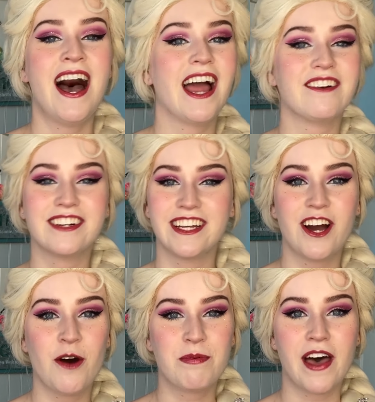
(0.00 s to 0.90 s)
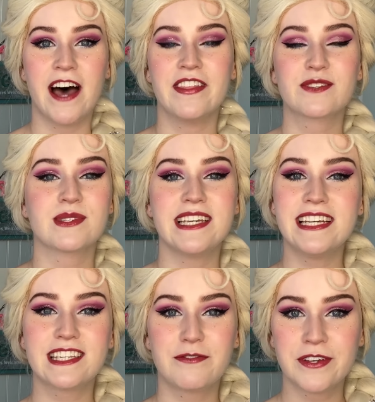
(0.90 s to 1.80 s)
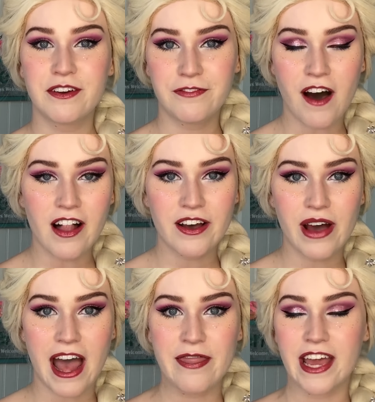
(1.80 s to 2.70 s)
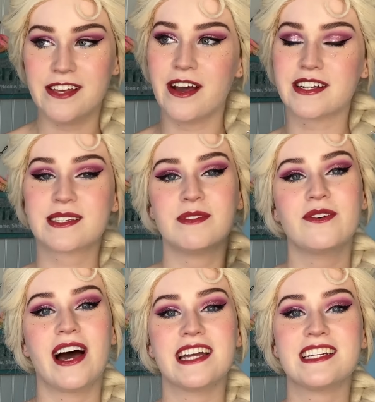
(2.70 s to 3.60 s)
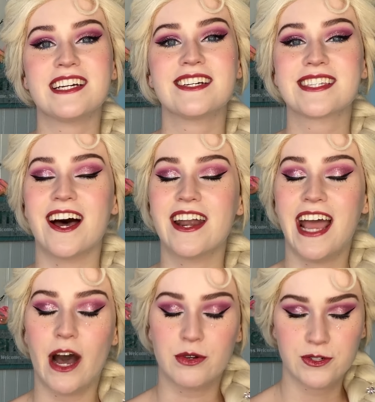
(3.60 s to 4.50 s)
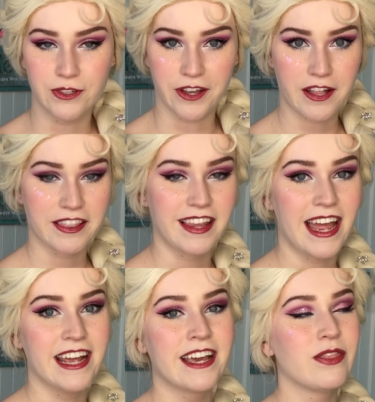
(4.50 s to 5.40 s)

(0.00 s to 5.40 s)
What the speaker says: I really hope that this was easy for you to follow and that you got some new ideas on how to look like